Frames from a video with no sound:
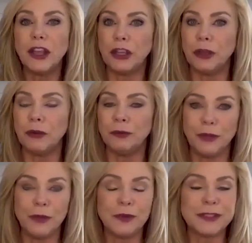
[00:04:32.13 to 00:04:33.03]
You
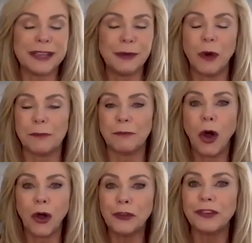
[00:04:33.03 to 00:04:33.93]
you see what
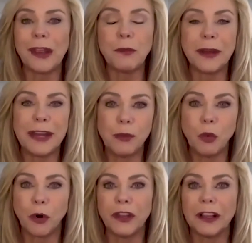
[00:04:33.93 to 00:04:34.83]
Paul said when he
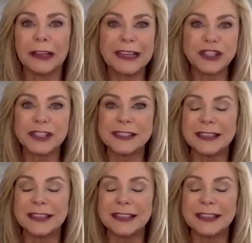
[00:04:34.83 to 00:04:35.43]
warned the Galatians,